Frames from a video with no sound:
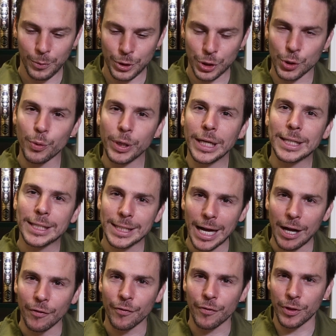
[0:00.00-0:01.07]
tree
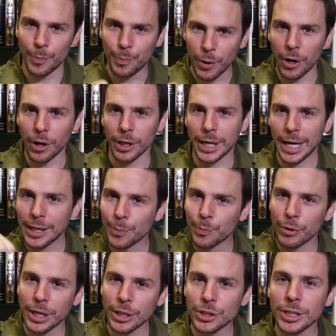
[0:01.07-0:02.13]
itself, the bark and the
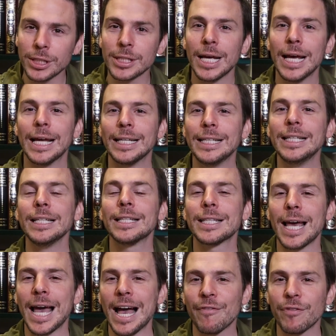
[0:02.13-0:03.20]
branches, need
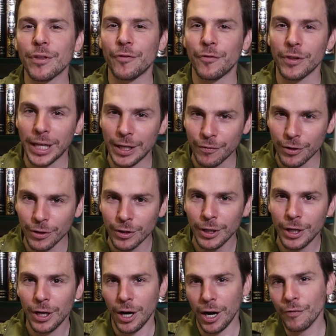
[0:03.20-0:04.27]
to have the flavor
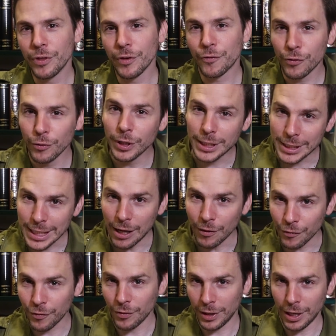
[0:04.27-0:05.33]
of the fruit
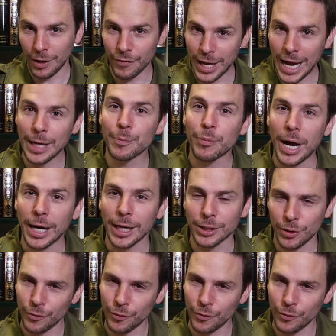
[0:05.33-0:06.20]
itself, of the end product.